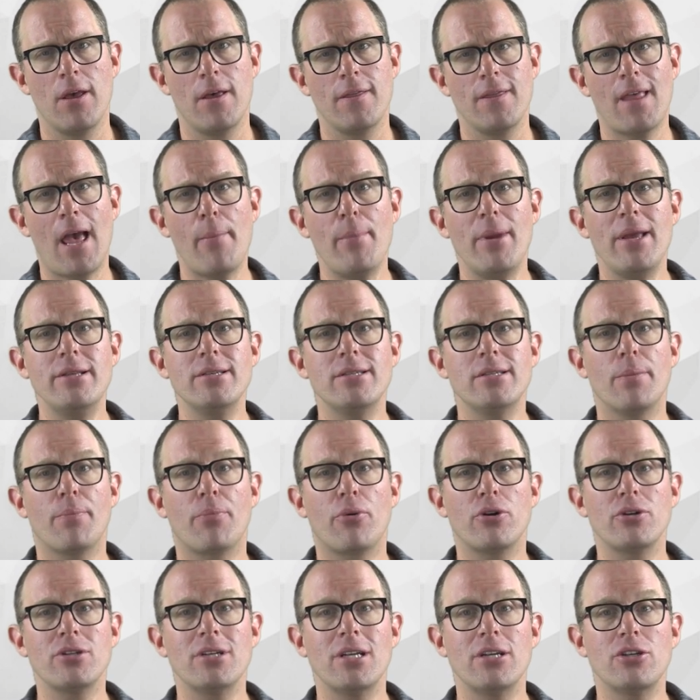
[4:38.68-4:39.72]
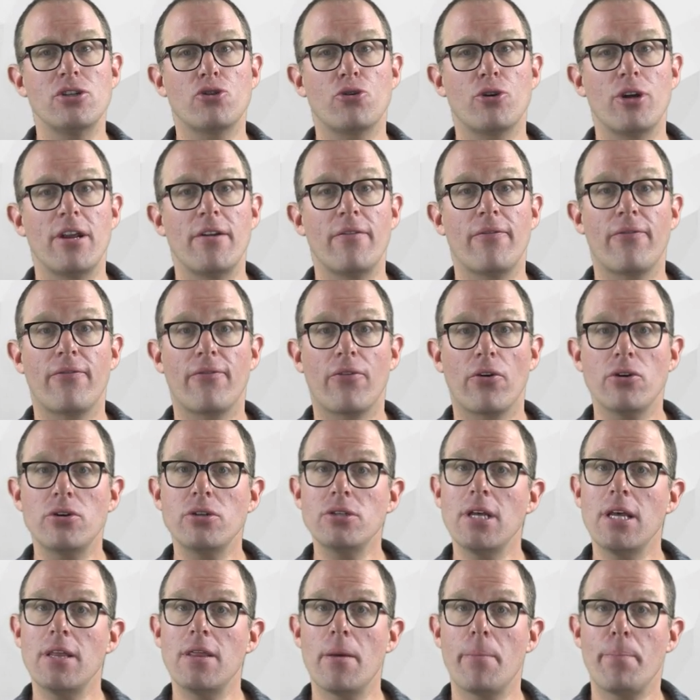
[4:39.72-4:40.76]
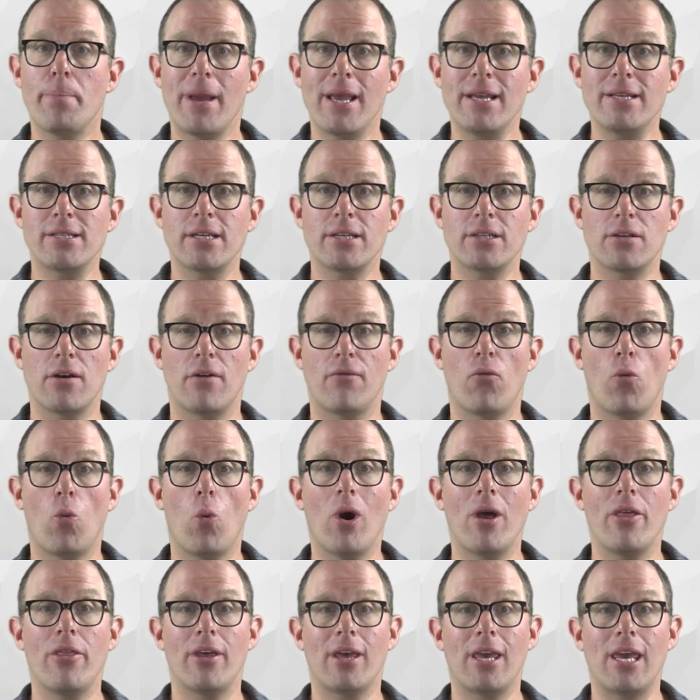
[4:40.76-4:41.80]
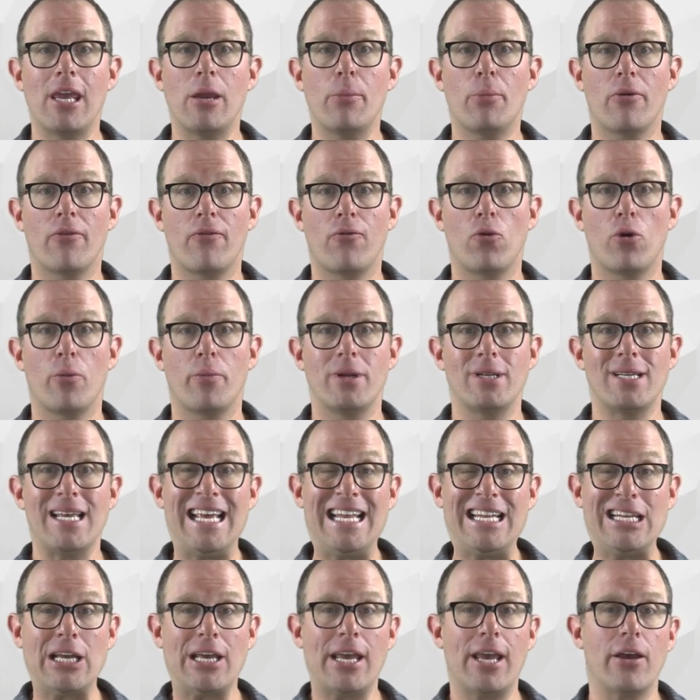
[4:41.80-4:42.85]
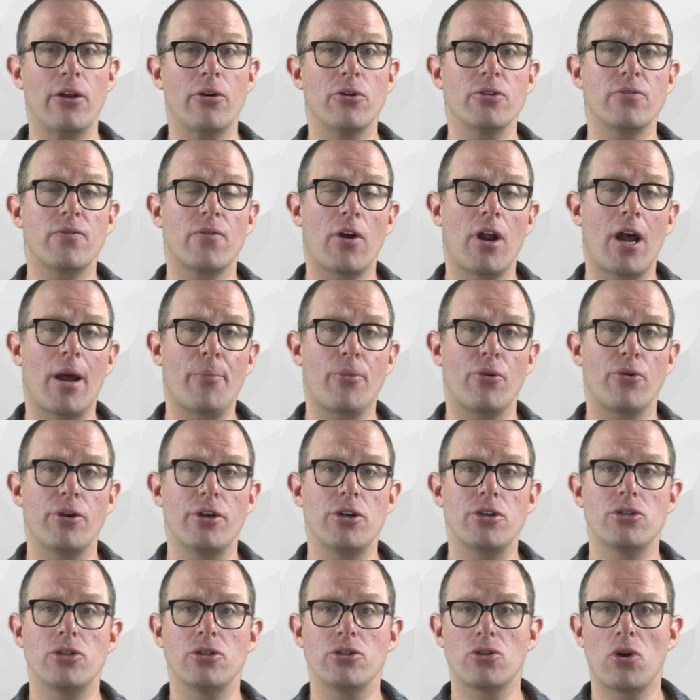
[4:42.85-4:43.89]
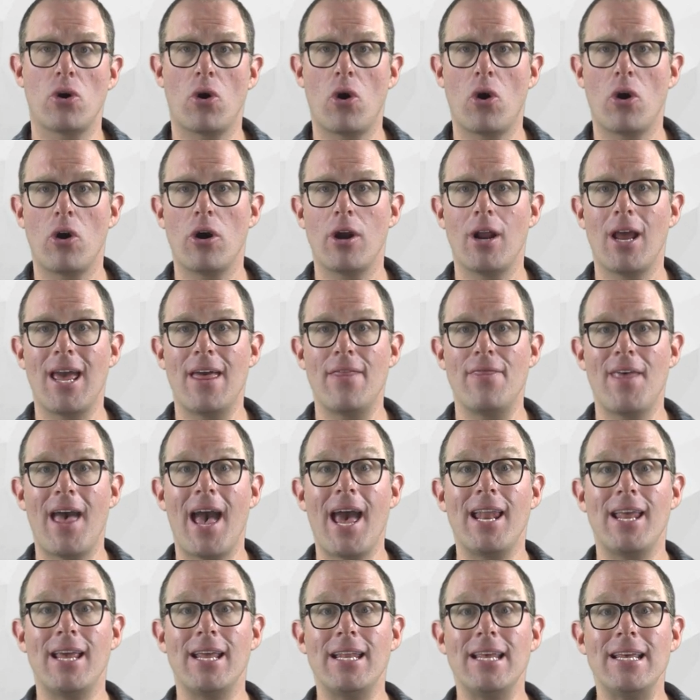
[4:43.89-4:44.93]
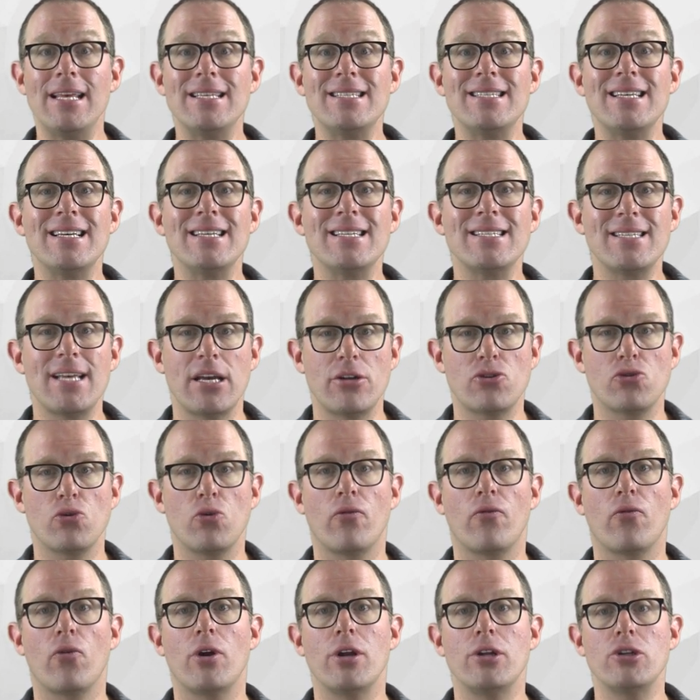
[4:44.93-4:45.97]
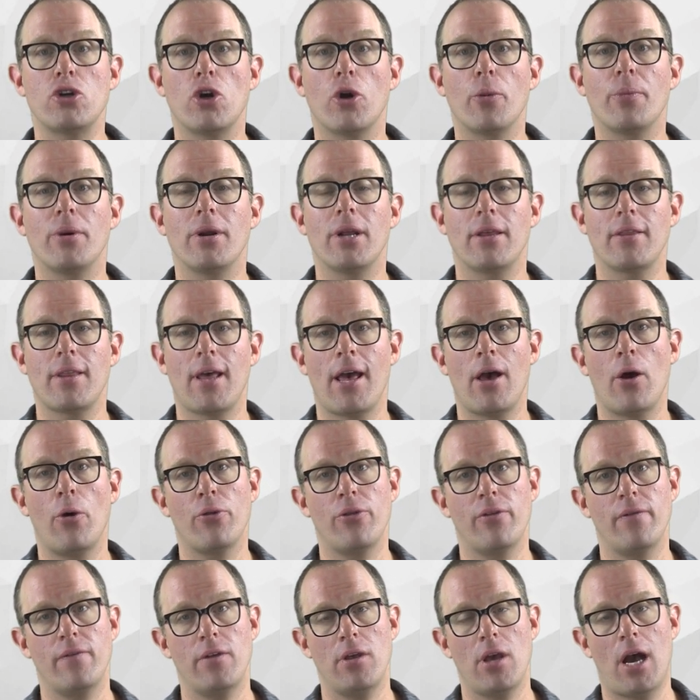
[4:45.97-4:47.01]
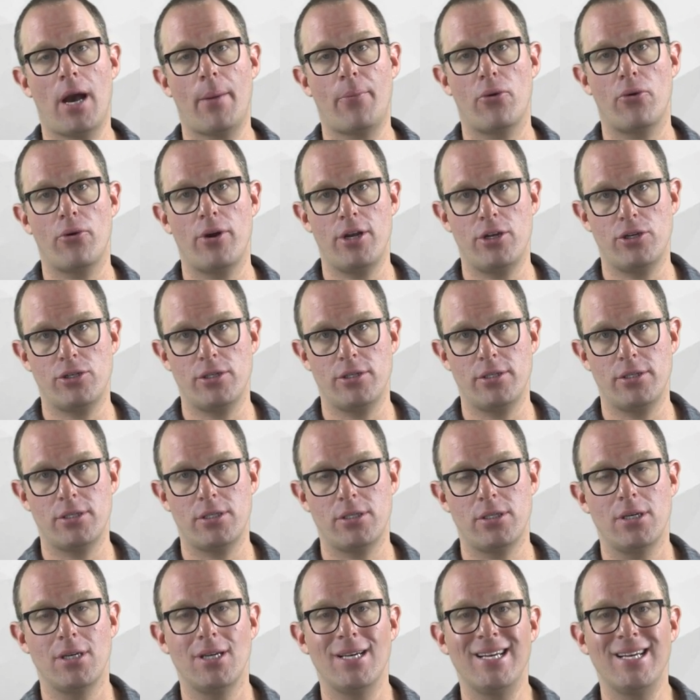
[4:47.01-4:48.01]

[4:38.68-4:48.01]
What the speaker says: That means the person is trained first in the basics of what the key performance indicators for operations are and that it is essential for interpreting the health of the operations.